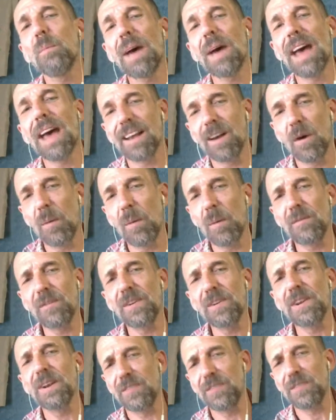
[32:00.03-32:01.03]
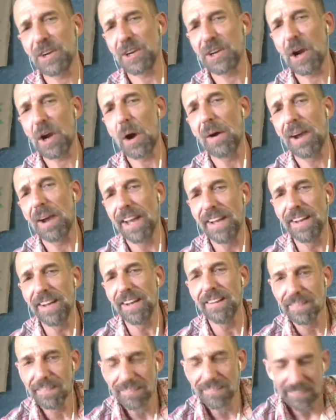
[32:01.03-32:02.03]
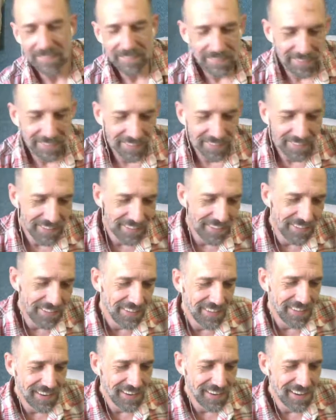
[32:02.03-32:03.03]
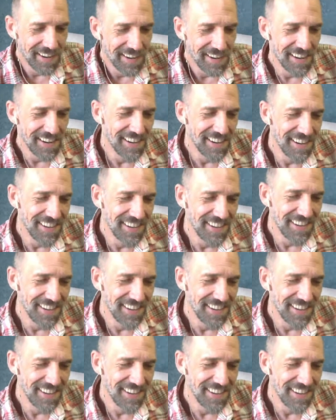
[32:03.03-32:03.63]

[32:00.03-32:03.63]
That's a much better thought than all the metaphysical